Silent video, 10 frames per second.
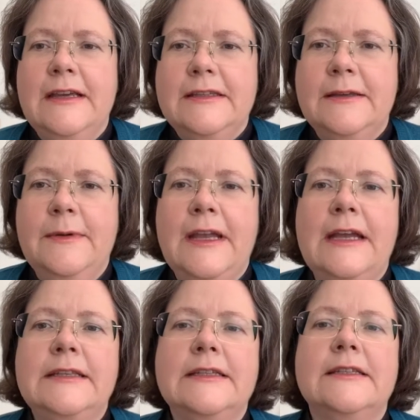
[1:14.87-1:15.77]
So we're
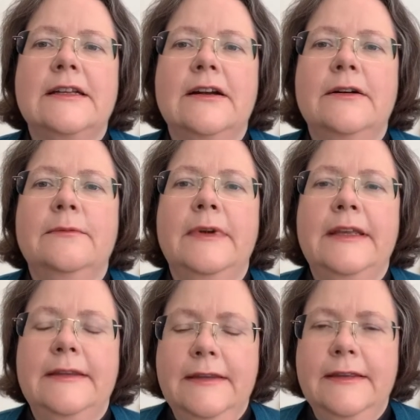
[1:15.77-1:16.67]
going to start
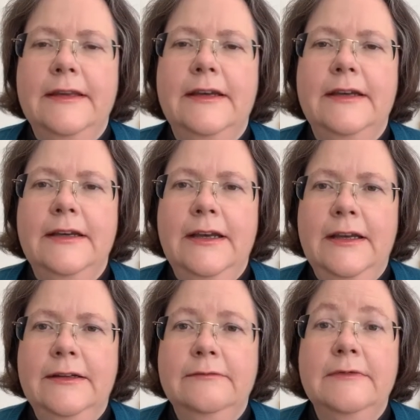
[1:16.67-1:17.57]
with
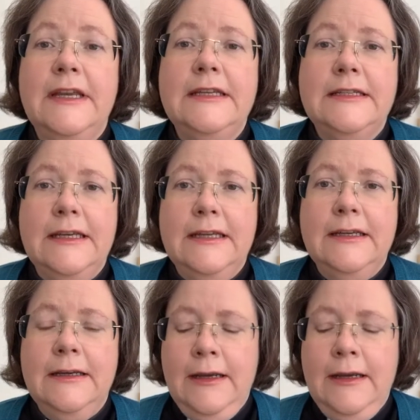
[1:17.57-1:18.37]
the reading